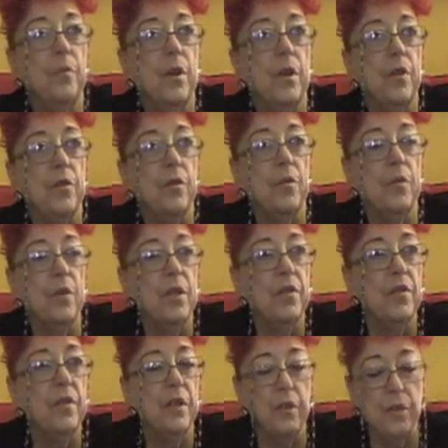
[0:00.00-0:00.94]
I thought,
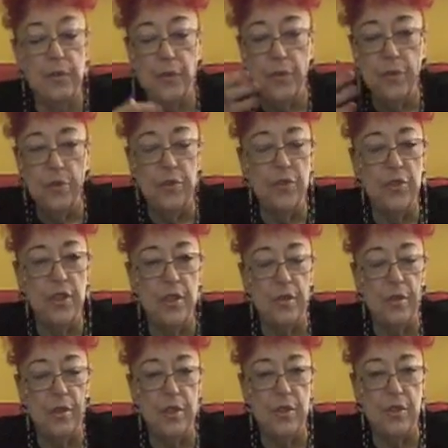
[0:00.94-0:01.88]
well, their future
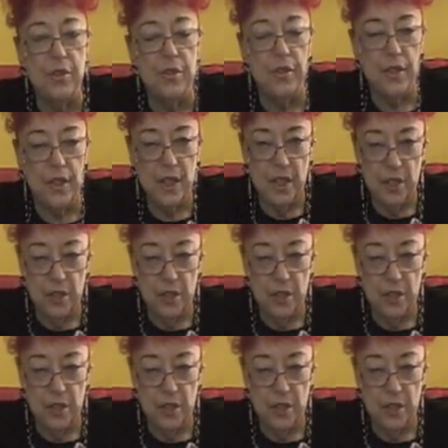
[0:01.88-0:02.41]
generations